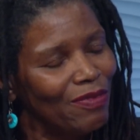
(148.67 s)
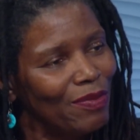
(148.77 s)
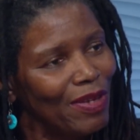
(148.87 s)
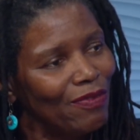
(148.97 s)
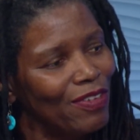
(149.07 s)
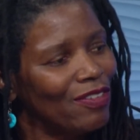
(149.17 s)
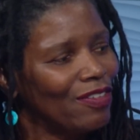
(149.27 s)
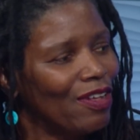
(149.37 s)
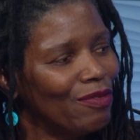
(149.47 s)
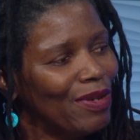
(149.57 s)
from infants
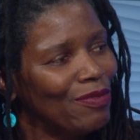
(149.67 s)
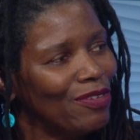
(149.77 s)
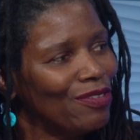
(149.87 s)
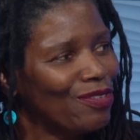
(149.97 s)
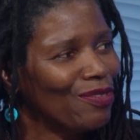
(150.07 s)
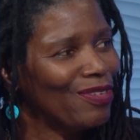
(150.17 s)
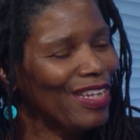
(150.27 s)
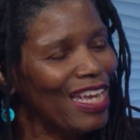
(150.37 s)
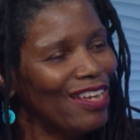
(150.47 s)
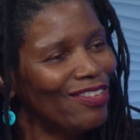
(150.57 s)
all the way up to a certain
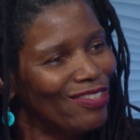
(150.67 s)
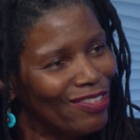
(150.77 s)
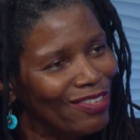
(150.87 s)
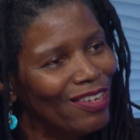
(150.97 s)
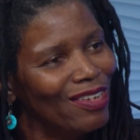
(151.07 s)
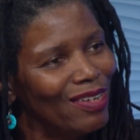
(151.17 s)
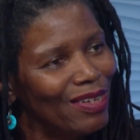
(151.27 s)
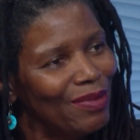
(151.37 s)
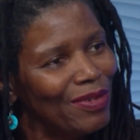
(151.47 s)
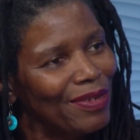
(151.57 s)
age
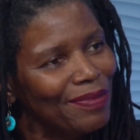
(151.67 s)
limit.